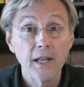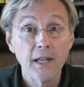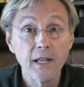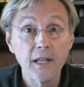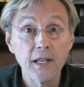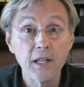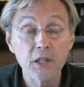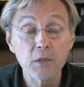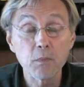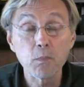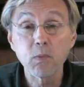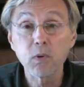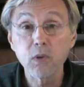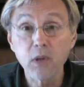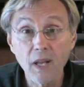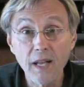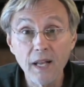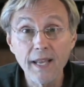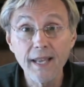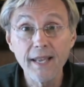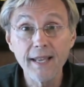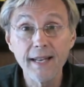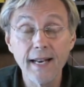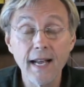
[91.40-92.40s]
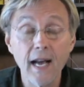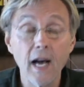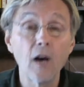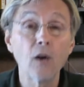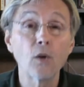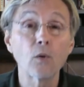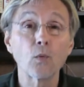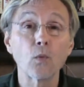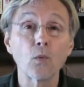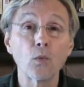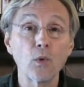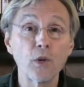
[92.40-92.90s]
He is playing
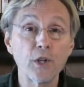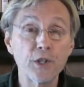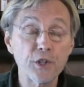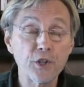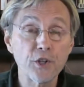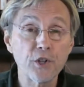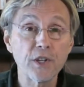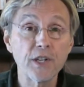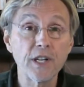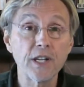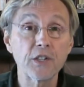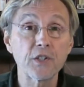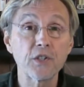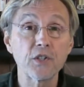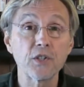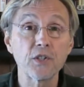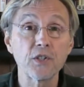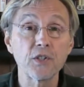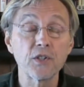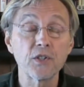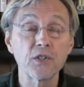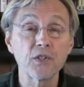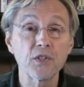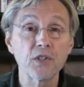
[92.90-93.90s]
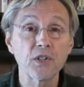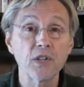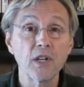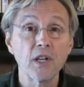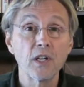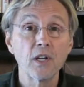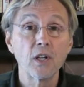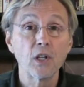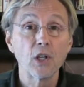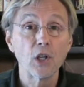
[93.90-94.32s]
out Richard Nixon's